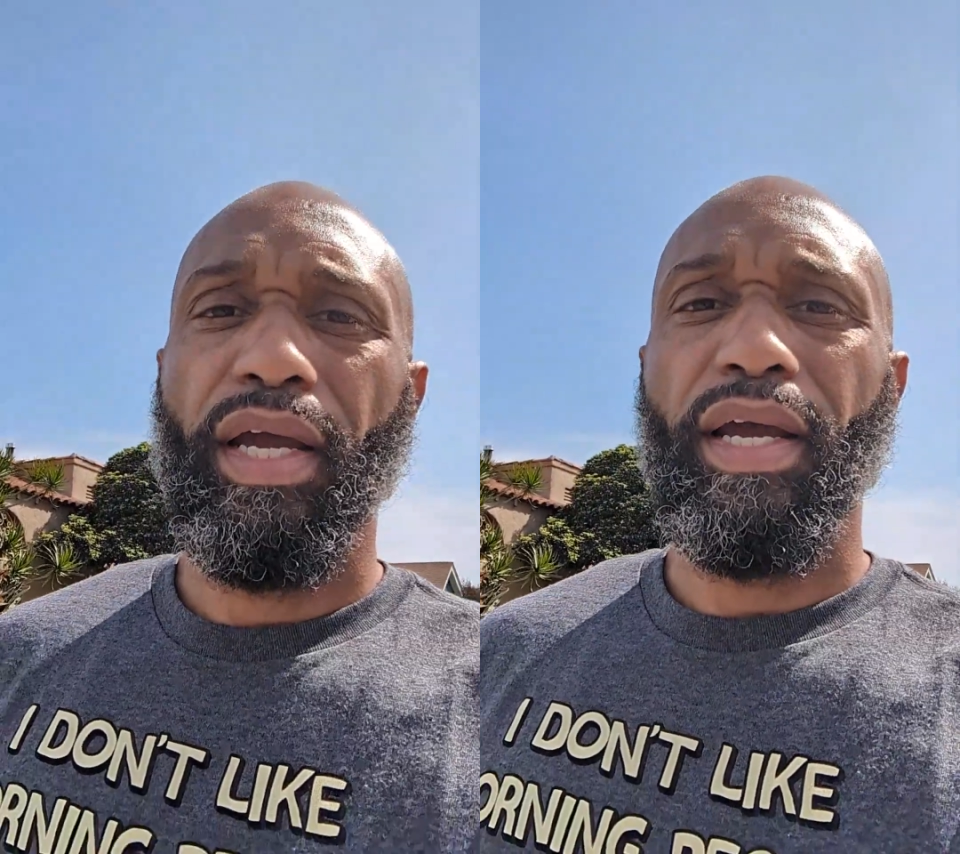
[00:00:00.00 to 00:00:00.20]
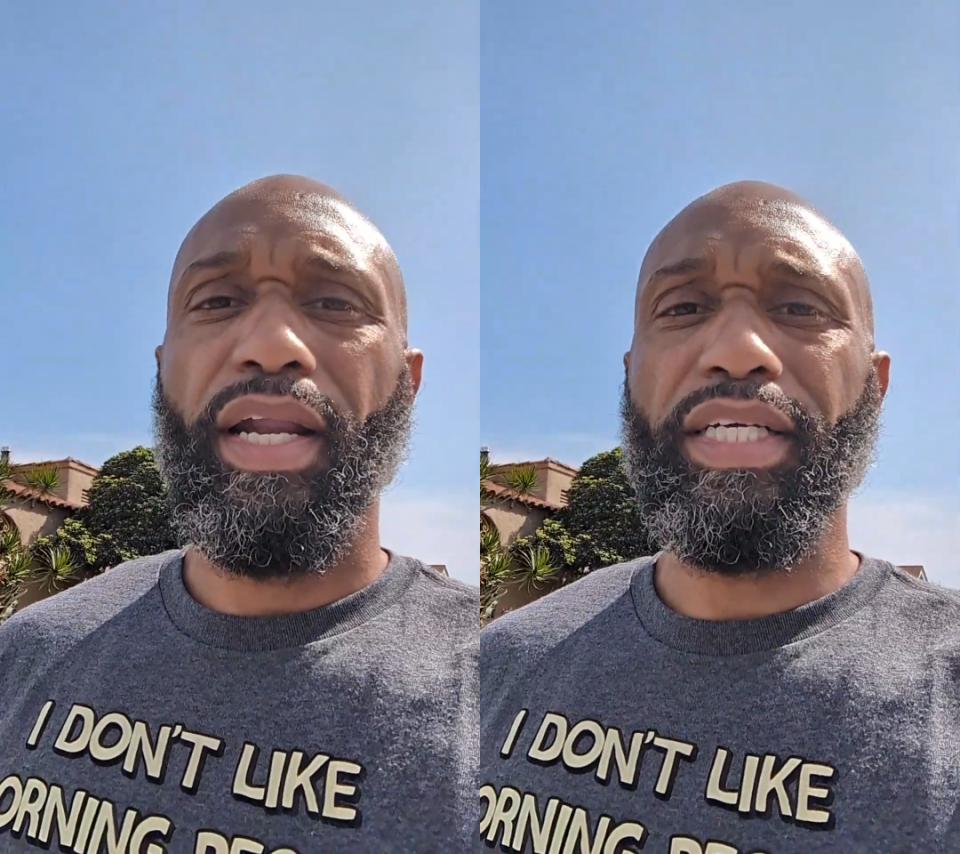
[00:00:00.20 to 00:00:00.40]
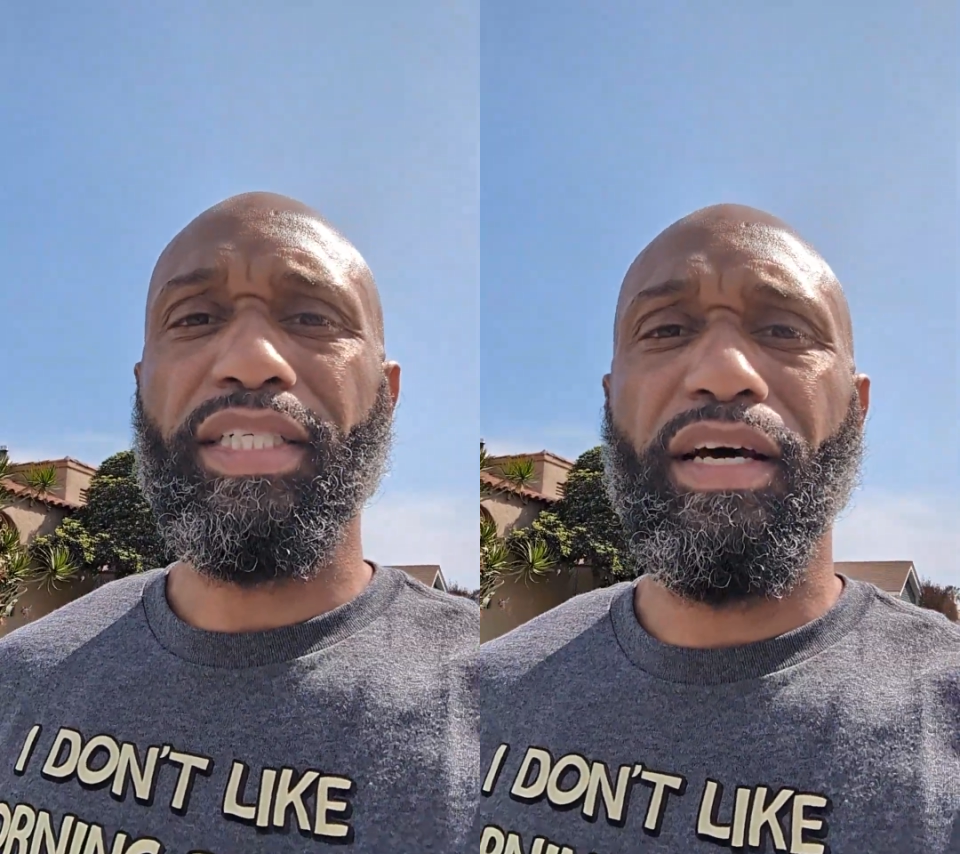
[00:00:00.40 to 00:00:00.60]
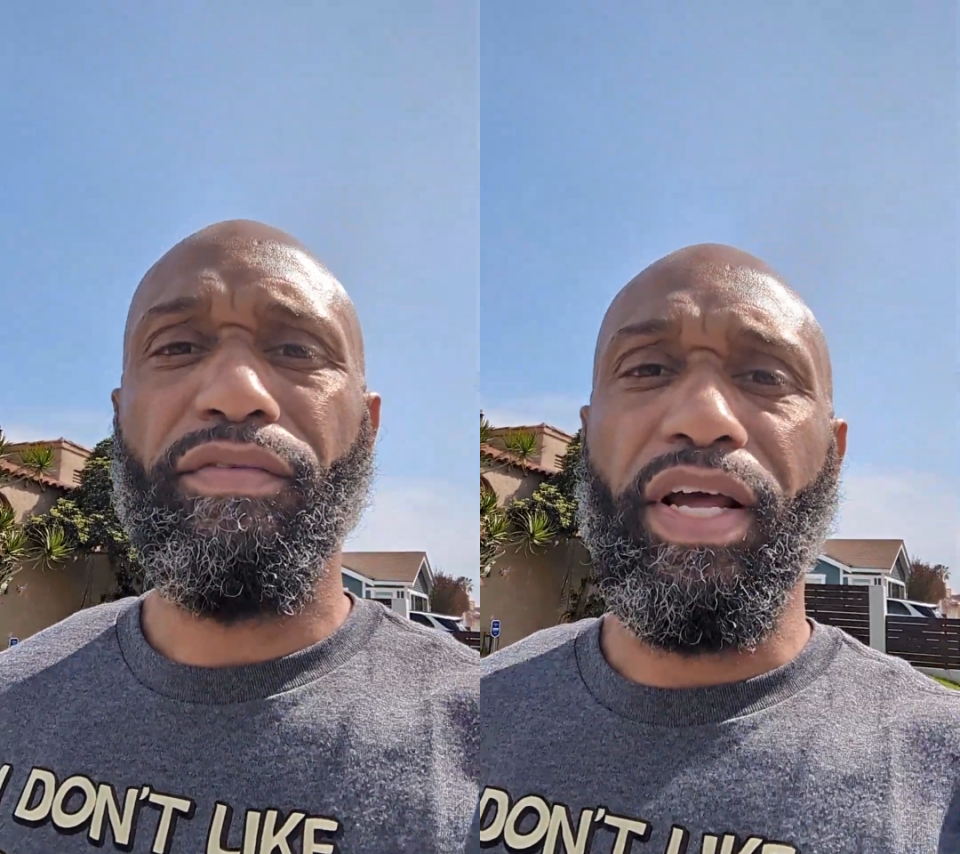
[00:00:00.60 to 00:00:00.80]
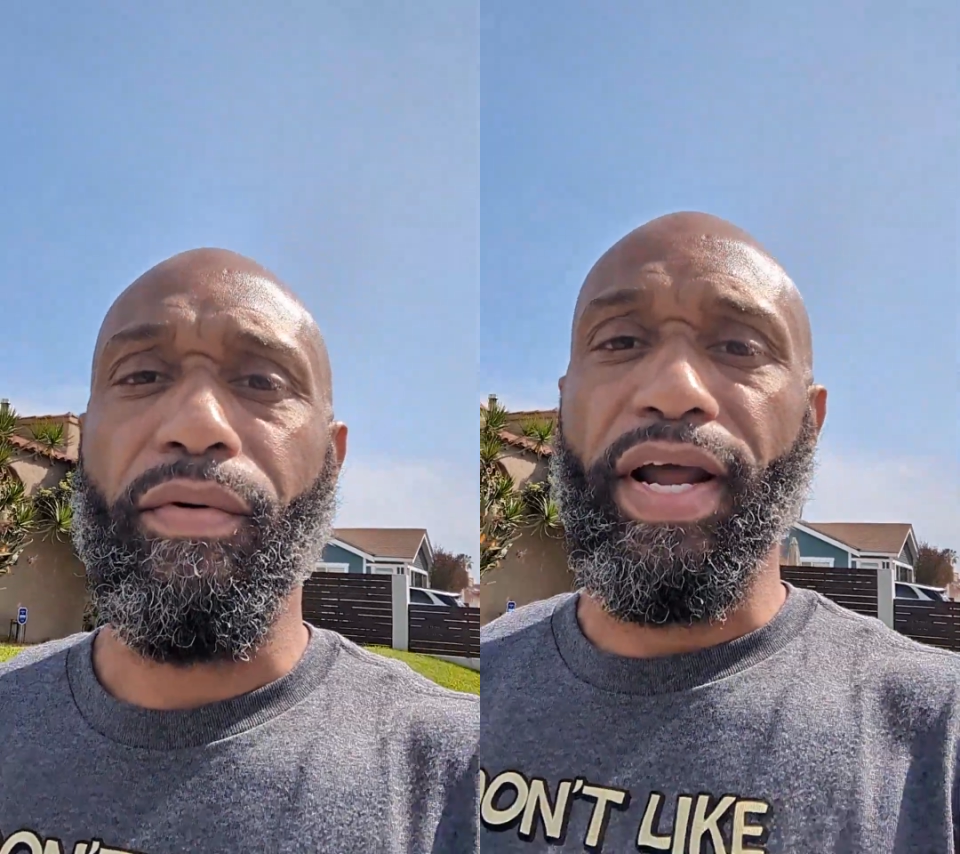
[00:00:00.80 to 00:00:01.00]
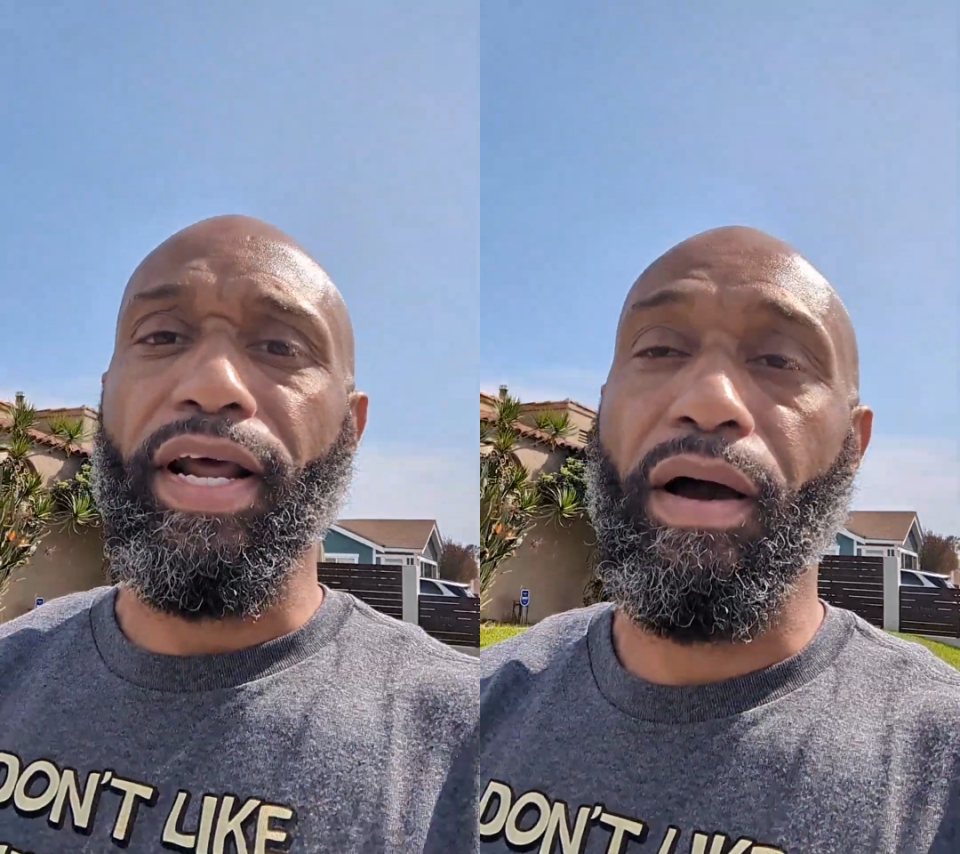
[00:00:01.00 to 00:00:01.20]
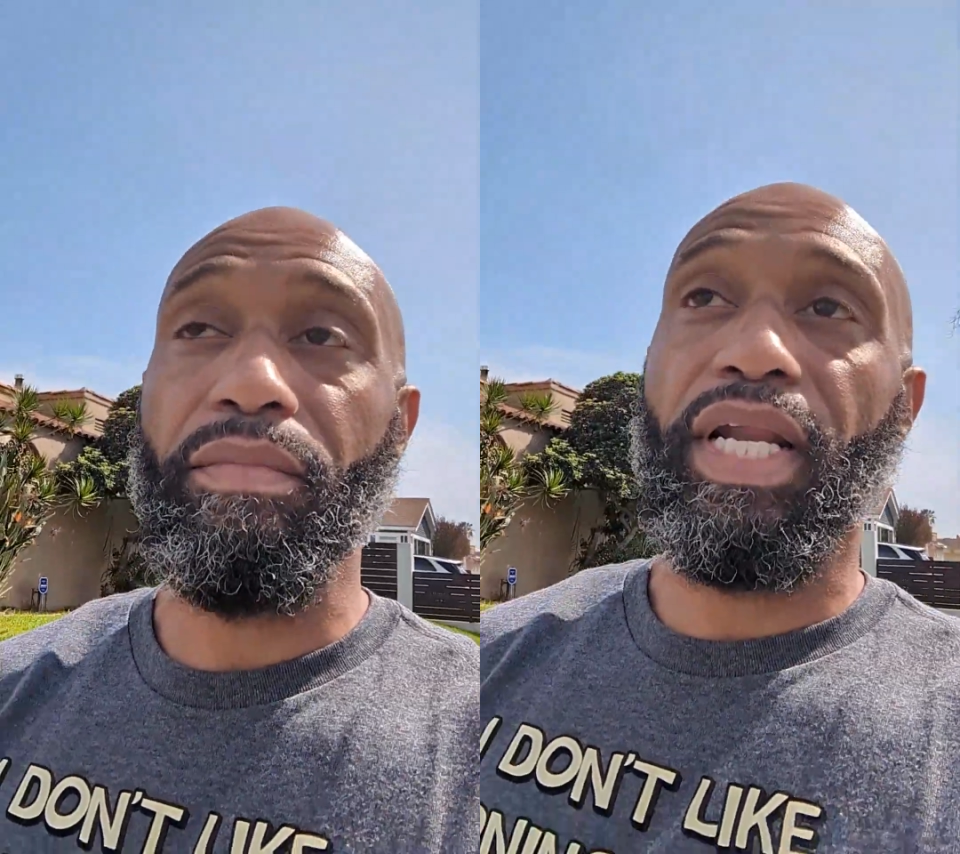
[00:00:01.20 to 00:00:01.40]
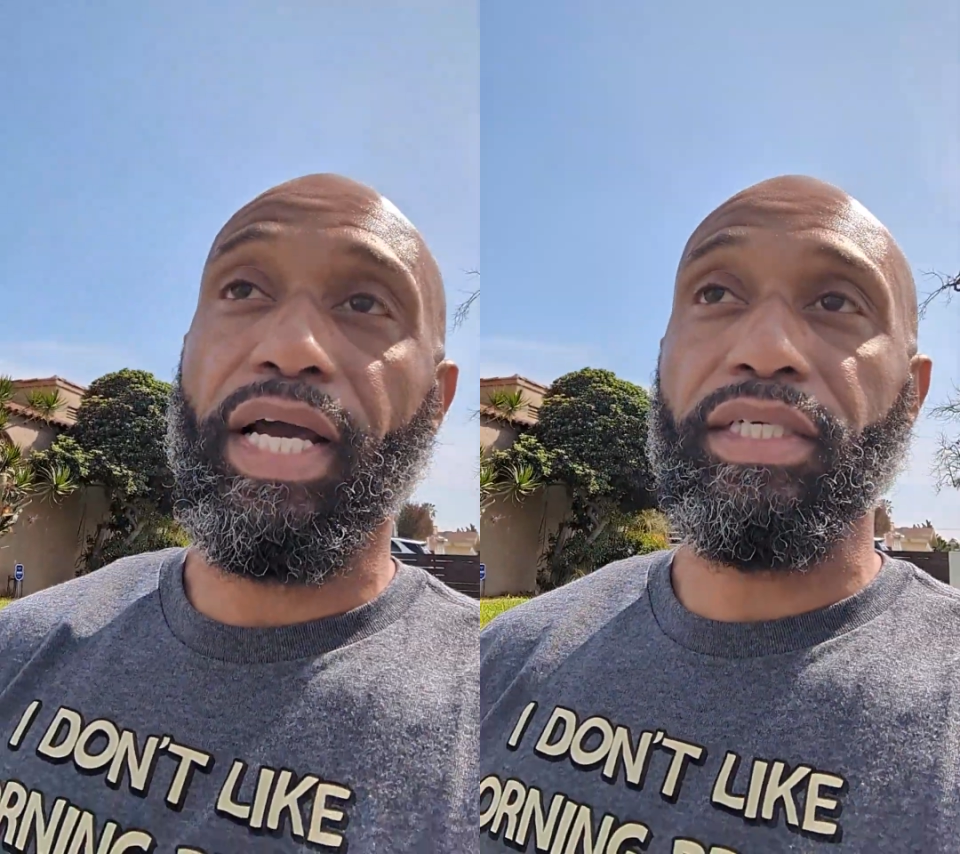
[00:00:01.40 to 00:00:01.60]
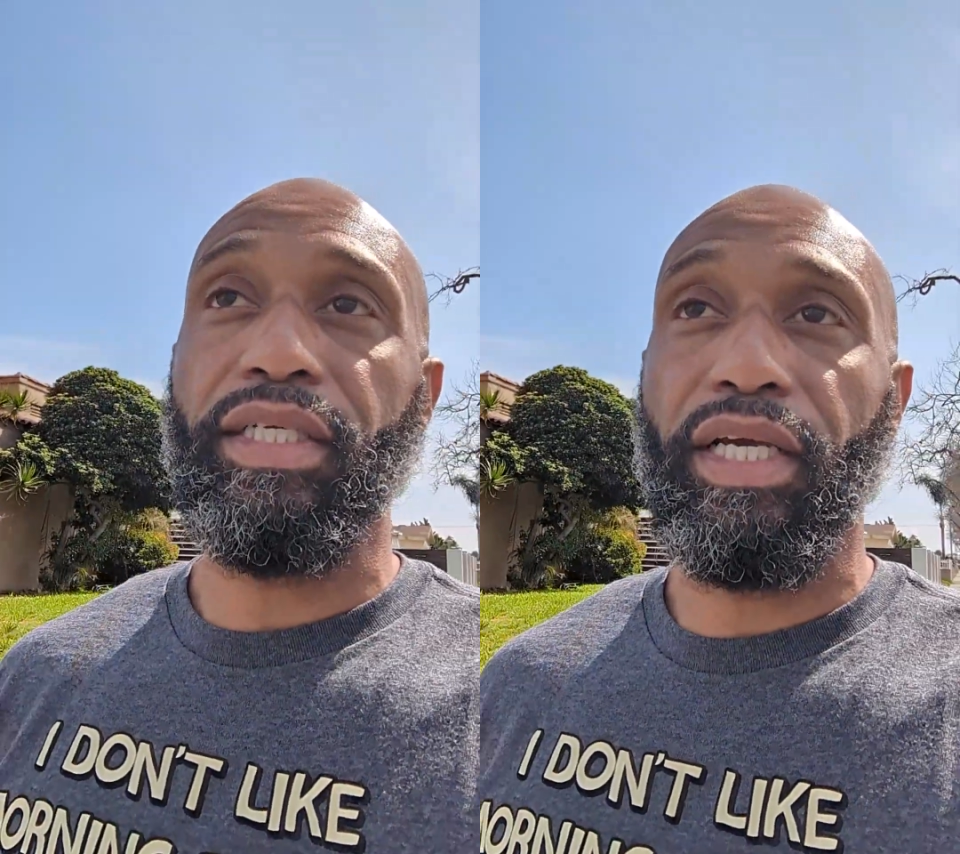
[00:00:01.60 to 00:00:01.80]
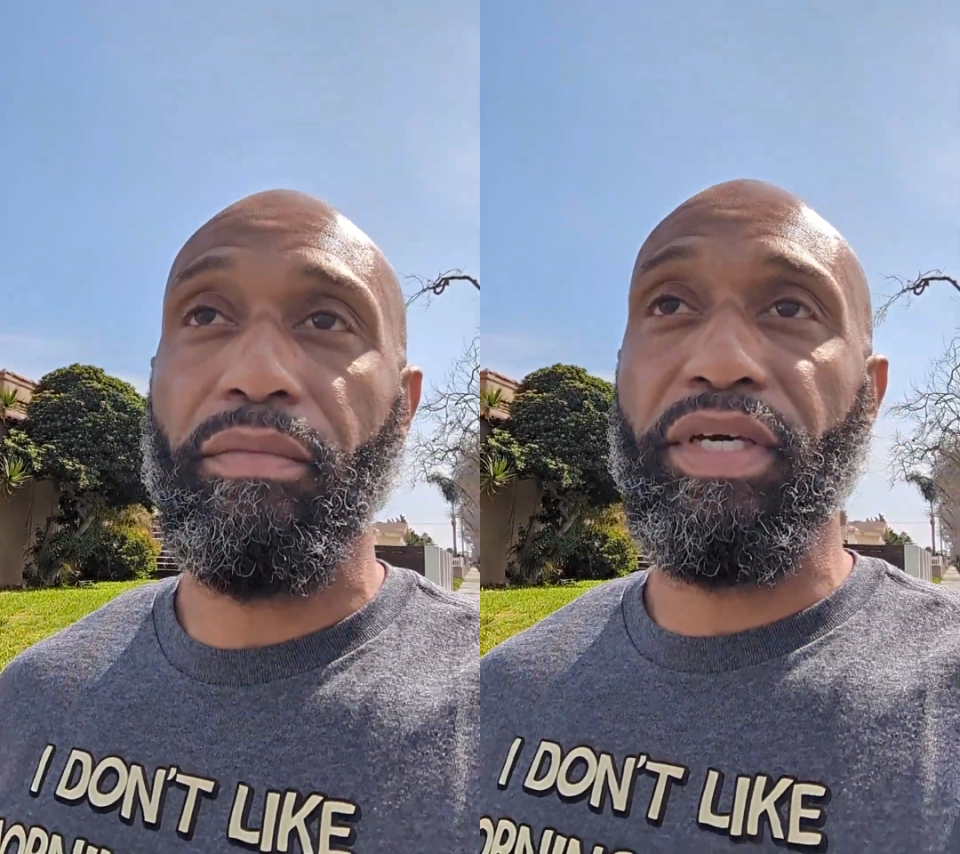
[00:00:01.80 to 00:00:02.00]
Yeah, that's enough of that right now. But like I
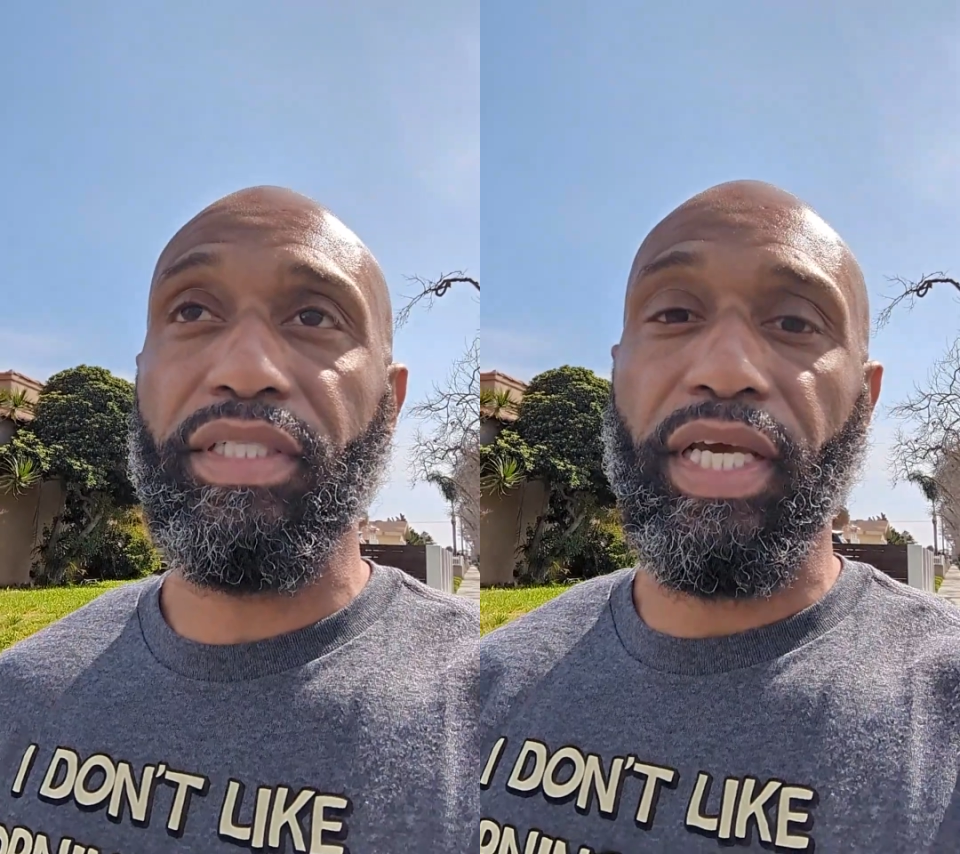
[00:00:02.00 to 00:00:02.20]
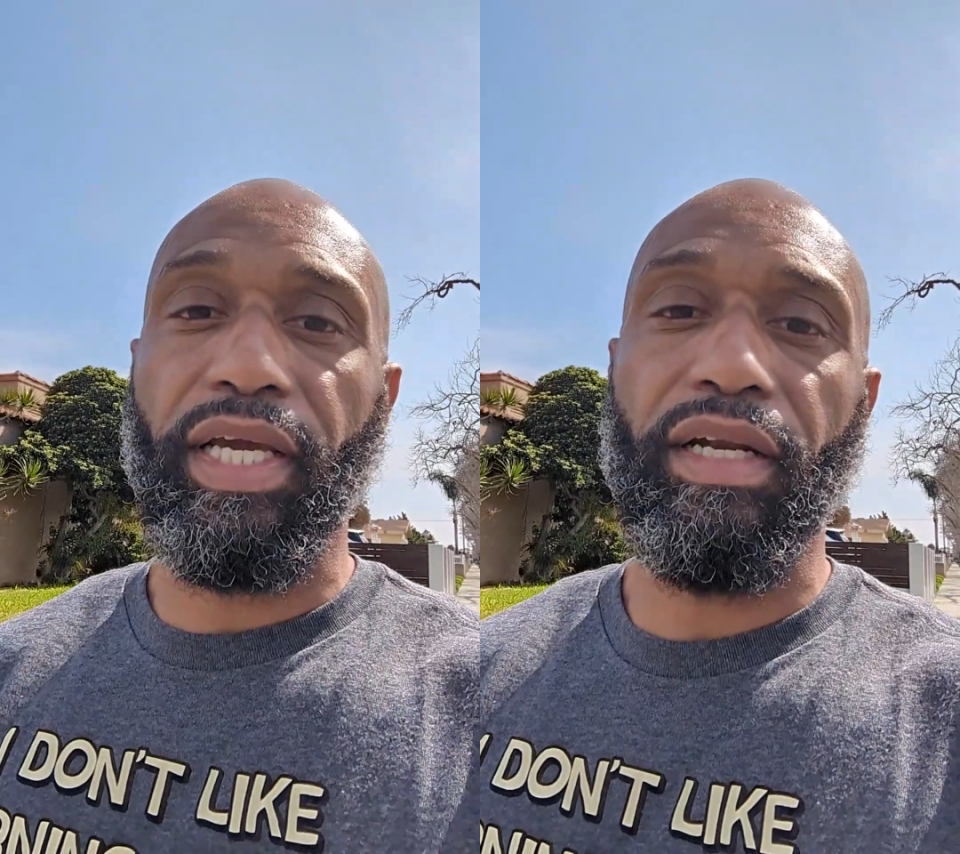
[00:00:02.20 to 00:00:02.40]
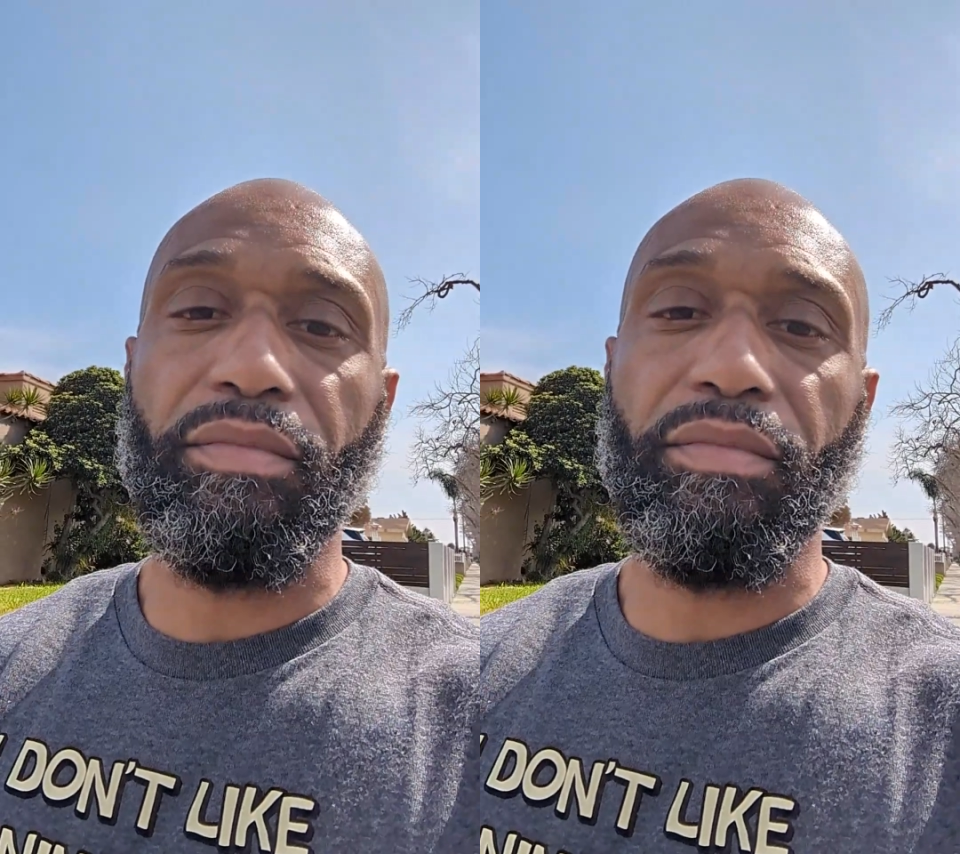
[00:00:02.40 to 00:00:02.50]
said, give me a second.